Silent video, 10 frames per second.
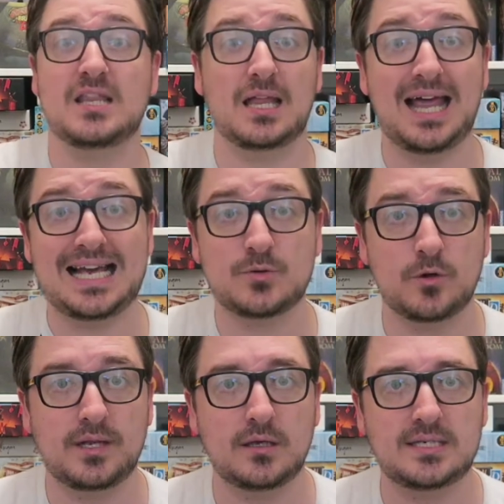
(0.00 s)
to the last
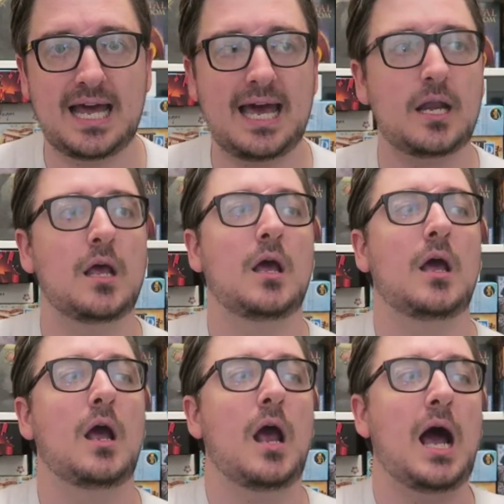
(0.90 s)
one we looked at.
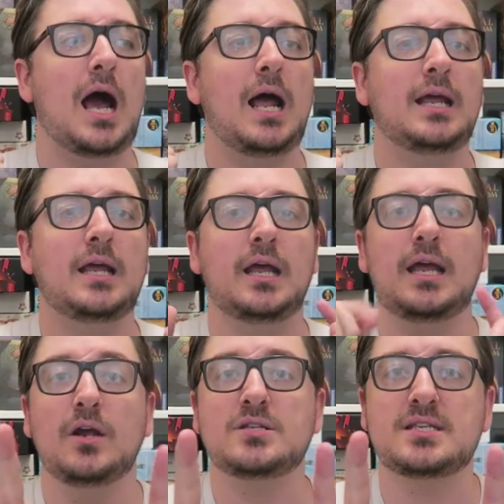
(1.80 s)

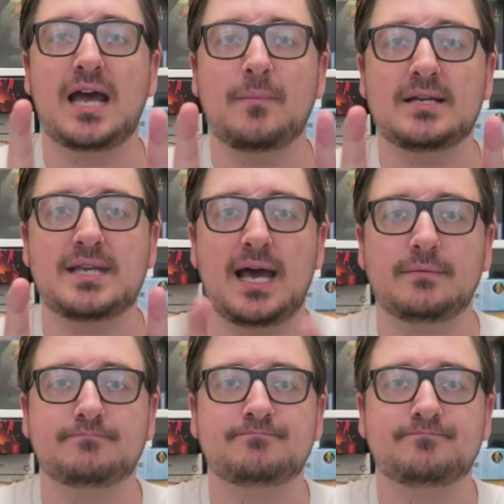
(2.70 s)
Here's a side-by-side.